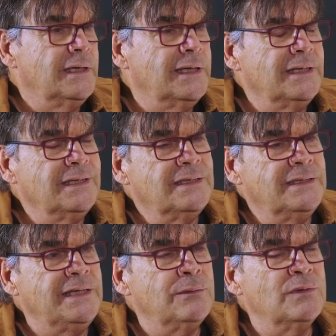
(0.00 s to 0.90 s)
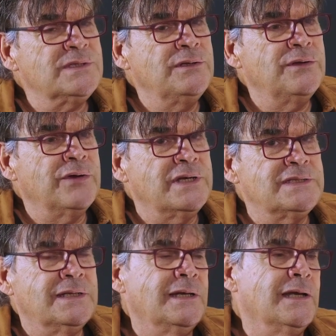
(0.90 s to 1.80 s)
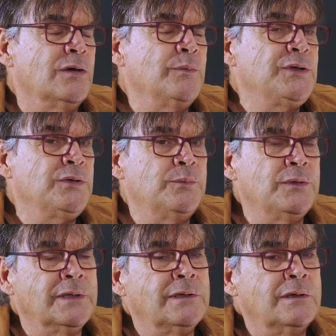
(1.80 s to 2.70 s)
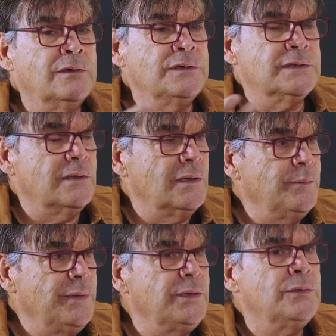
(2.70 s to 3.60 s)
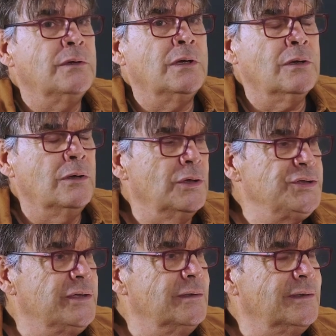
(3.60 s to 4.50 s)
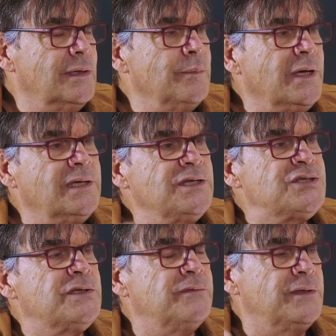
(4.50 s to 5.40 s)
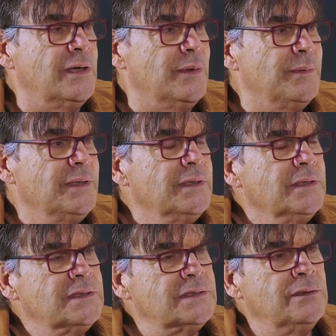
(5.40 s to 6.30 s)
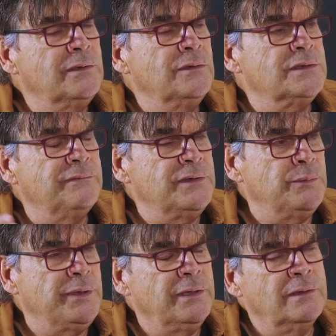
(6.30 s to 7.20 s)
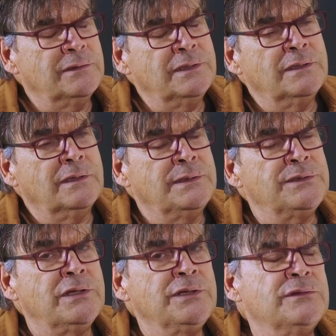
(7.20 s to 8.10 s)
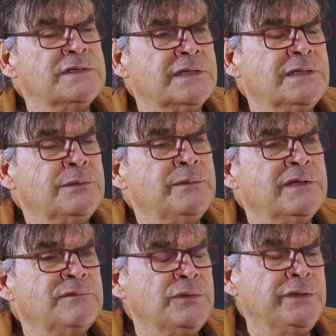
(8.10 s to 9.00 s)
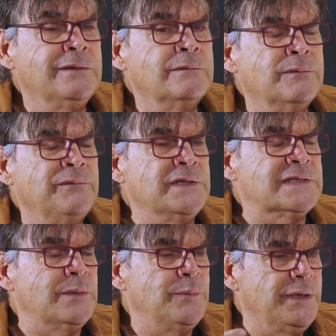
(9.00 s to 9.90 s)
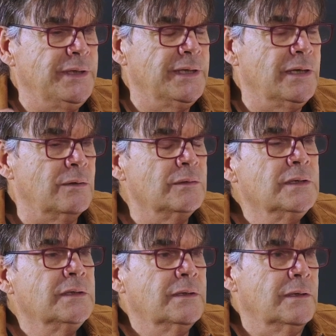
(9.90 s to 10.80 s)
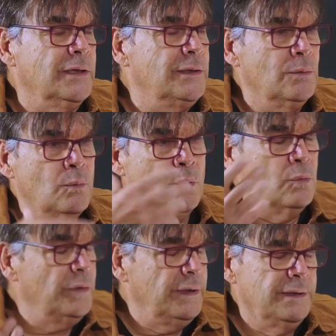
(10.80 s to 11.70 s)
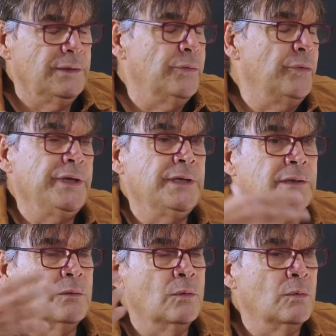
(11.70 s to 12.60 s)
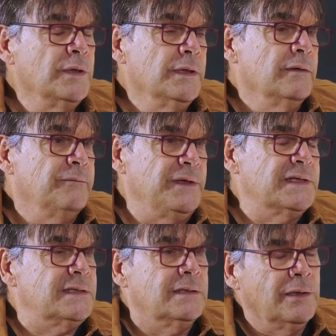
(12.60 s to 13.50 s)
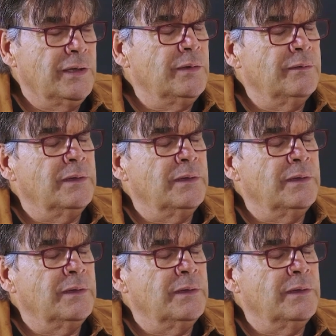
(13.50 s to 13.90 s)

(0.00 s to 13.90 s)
And then also the rust allow me to put our own time into archaeological time. I can shift time. So it looks as if it's very old. And I'm trying to say that we have to deal with things happening now, like the war in Ukraine, or things going